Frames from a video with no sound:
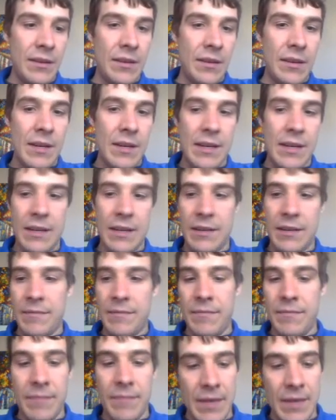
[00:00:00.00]

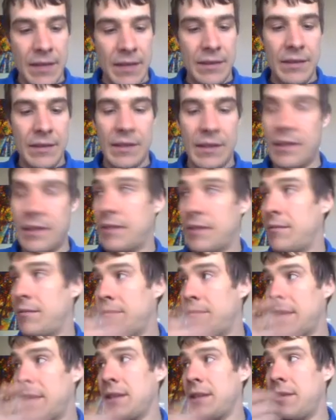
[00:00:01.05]

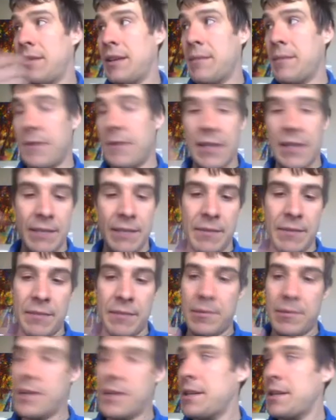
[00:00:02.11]
While you think about that, I'm going
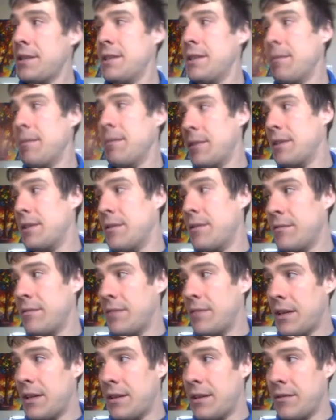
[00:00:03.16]
to pause and I'm going
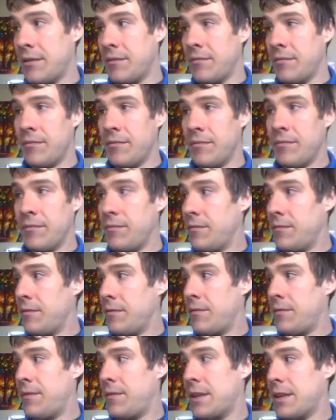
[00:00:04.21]
to
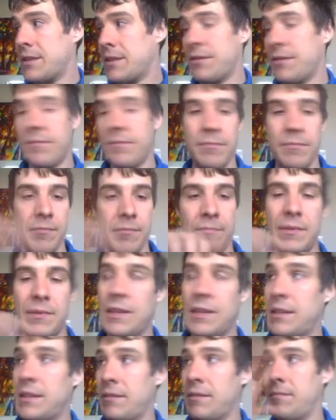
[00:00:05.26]
fix
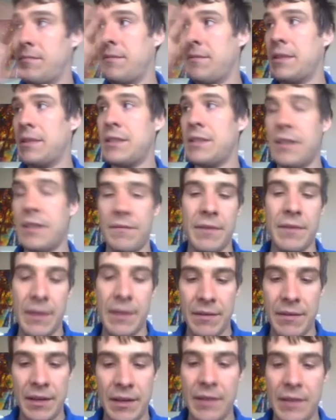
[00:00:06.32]
the stuff
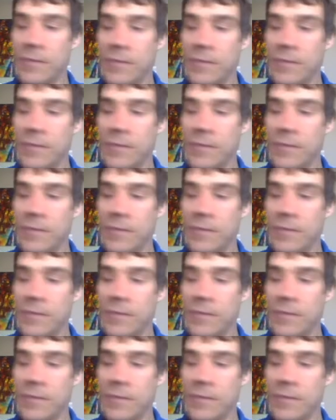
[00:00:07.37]
around here.